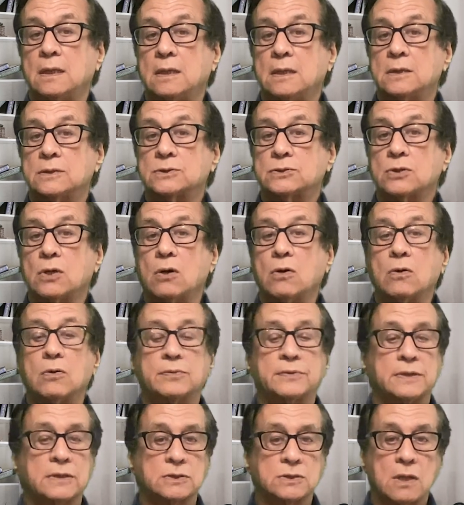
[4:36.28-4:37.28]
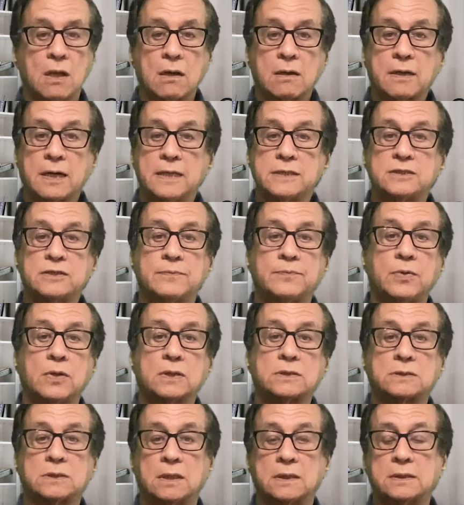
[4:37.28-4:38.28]
So there's all kinds of
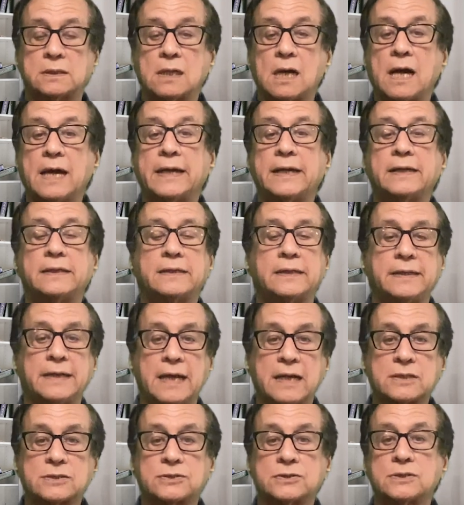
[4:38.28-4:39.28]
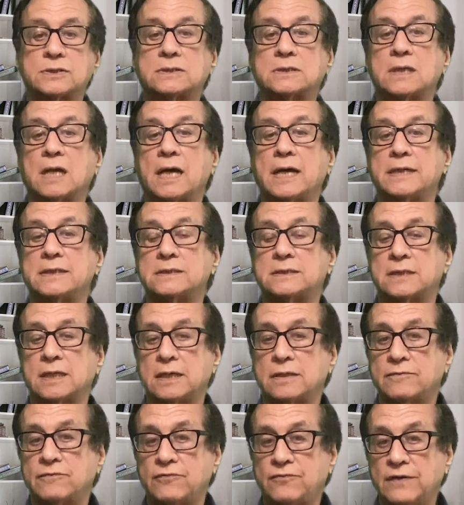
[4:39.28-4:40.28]
books on diet and exercise
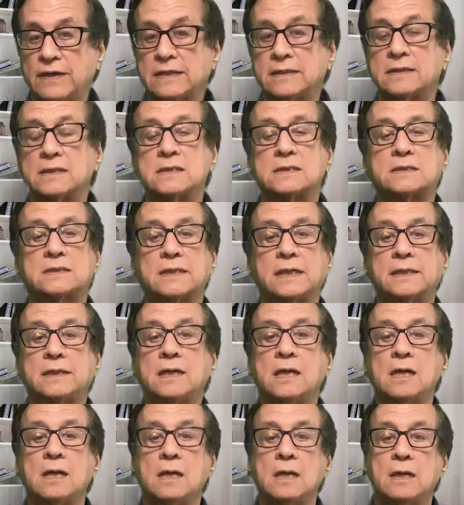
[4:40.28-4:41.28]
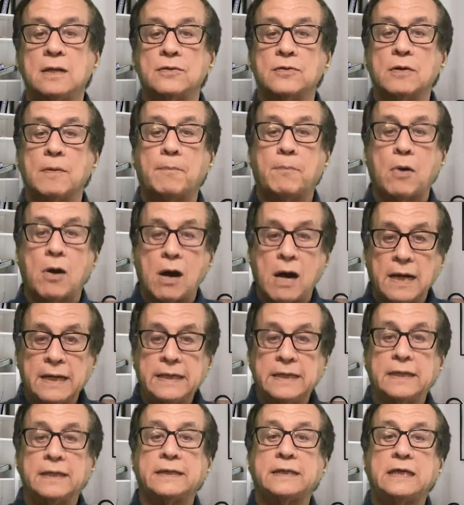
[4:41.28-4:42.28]
and fitness and the
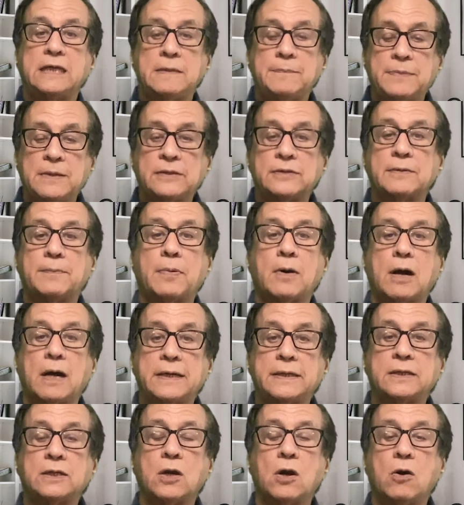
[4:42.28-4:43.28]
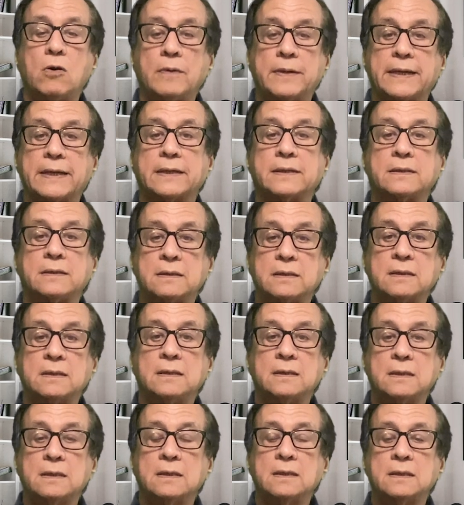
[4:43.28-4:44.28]
body, keeping the body going
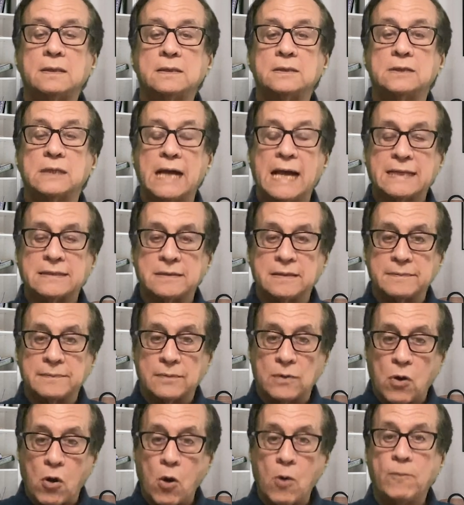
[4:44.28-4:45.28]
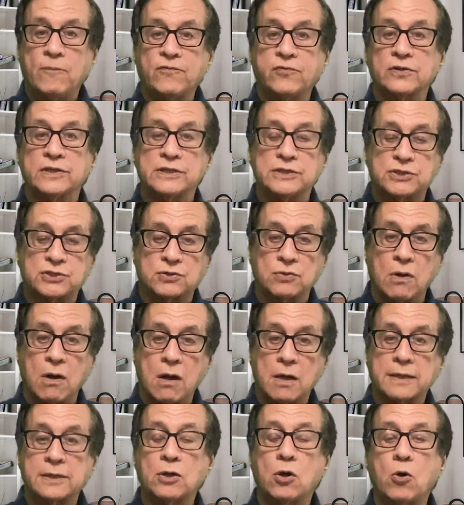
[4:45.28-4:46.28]
and hopefully
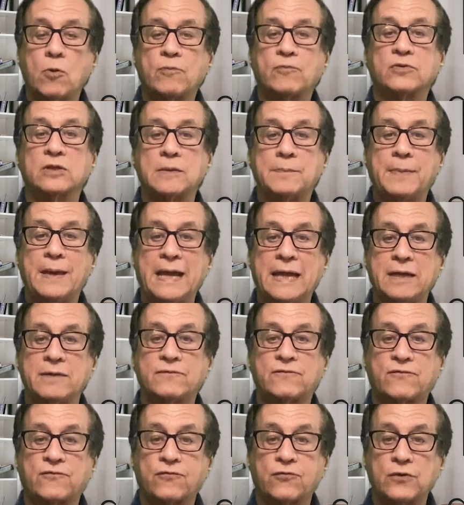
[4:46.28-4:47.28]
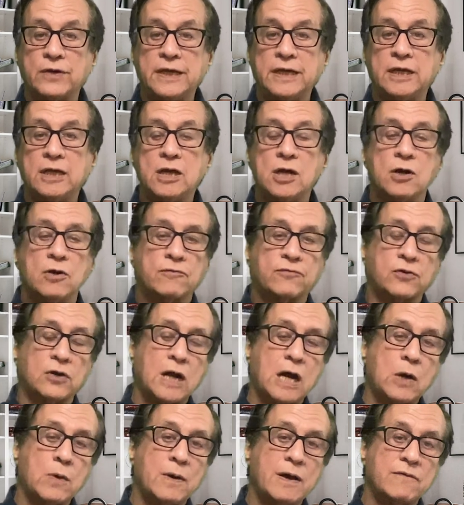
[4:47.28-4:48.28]
strong and hopefully pain-free for
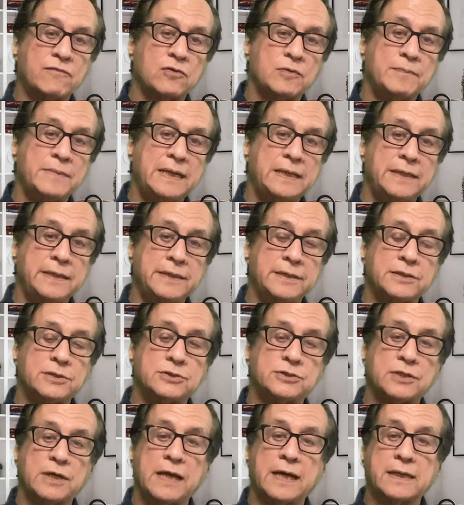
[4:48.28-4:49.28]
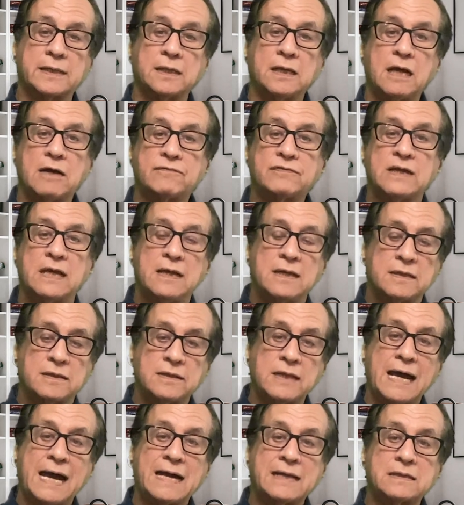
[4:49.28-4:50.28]
however many years you had left.
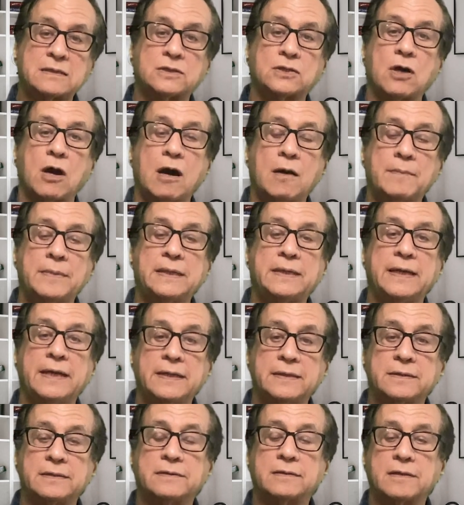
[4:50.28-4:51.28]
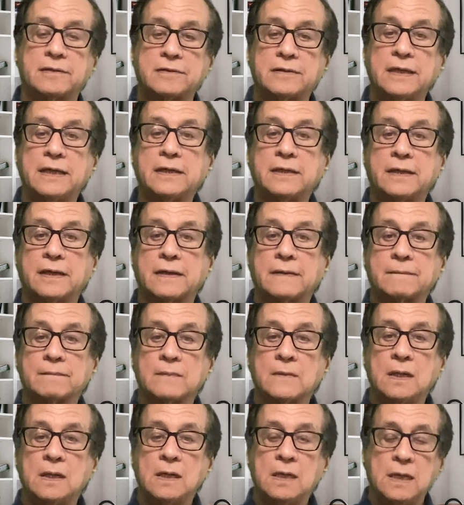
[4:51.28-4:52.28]
That dominated the thinking.
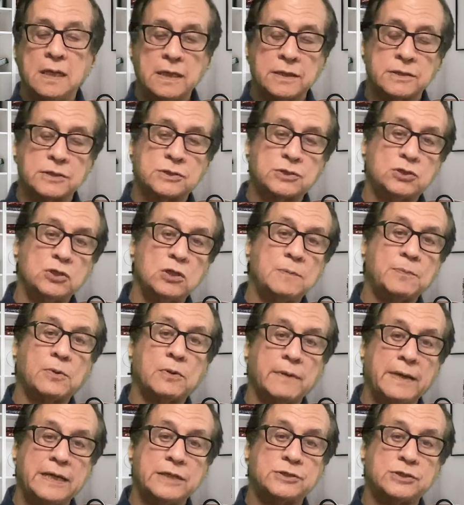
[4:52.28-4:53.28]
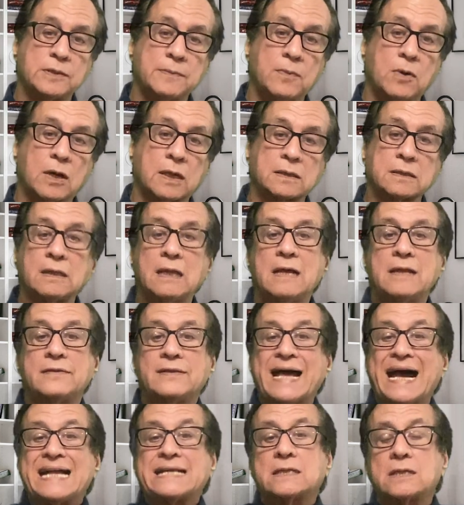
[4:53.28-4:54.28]
In the superaging model,
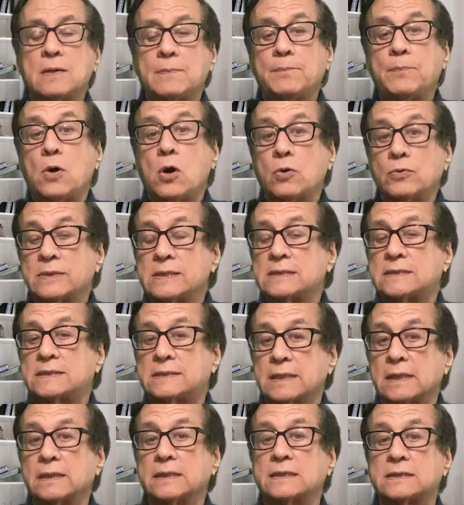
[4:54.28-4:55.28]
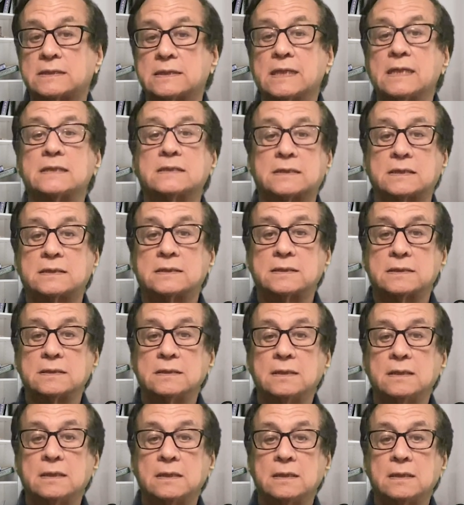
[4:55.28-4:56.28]
that component still exists.
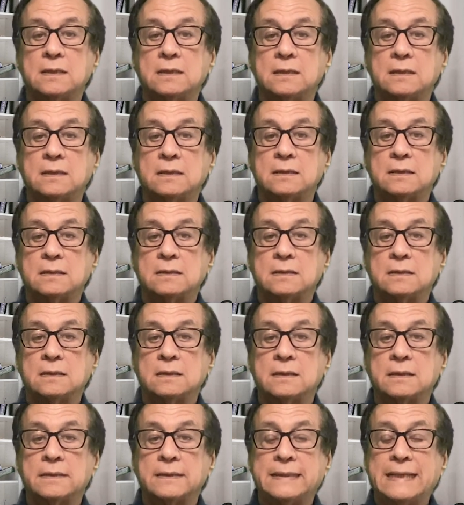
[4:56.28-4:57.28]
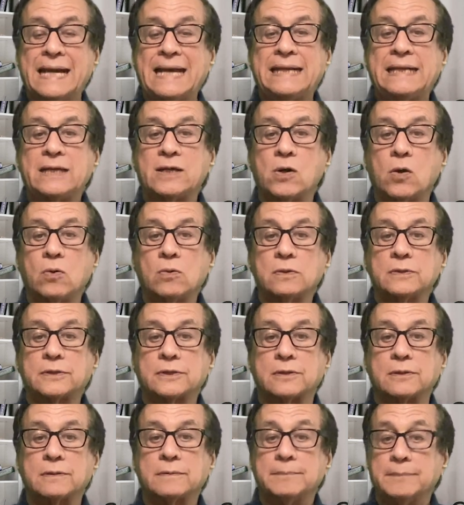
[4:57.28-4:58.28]
Getting
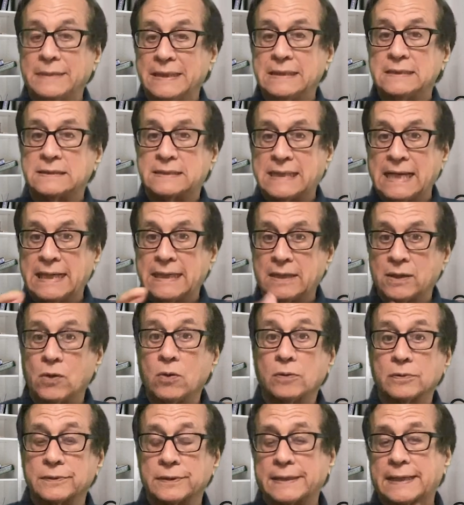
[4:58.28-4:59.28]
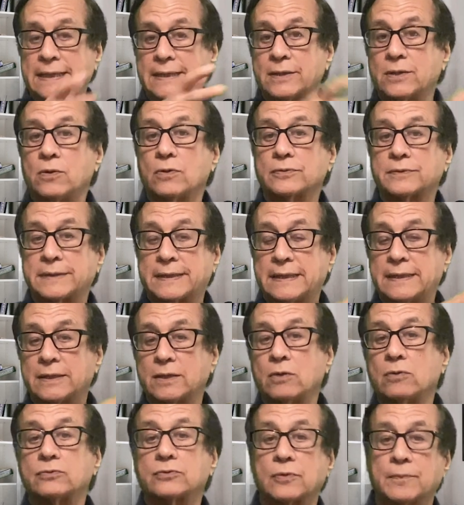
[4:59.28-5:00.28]
older means getting older, getting older, getting
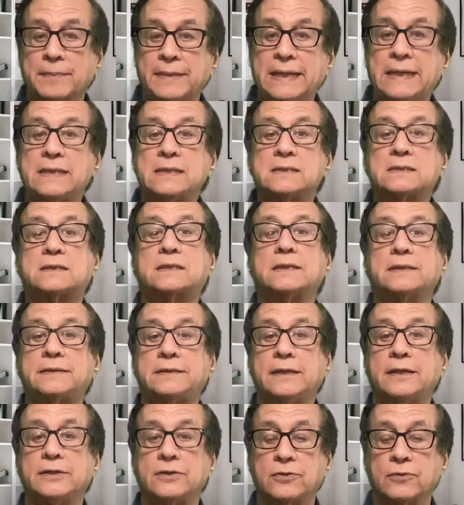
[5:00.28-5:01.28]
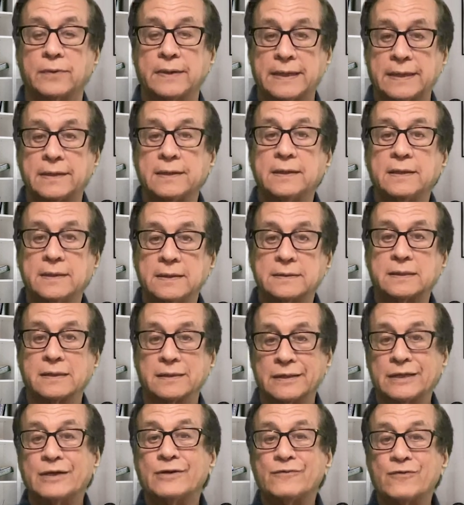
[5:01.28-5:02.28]
older means continuing to
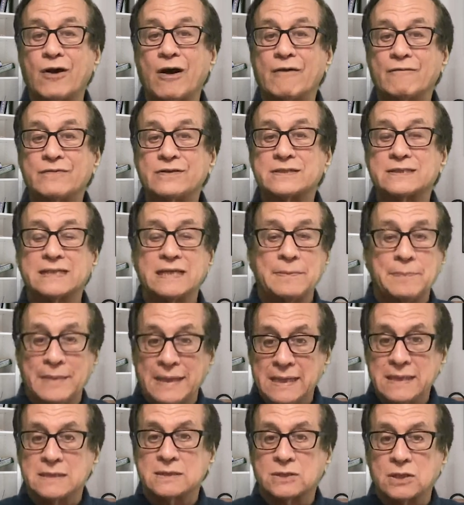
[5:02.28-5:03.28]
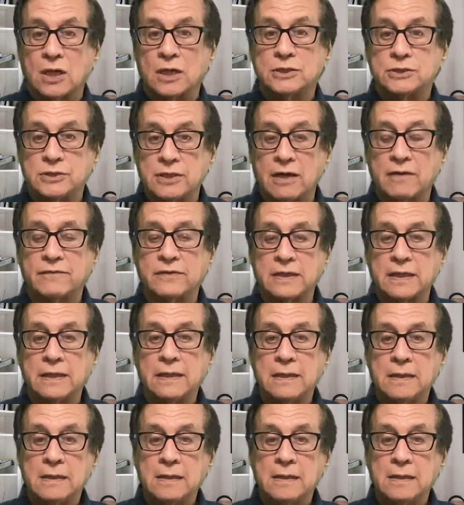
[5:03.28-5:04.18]
live, obviously, means longevity.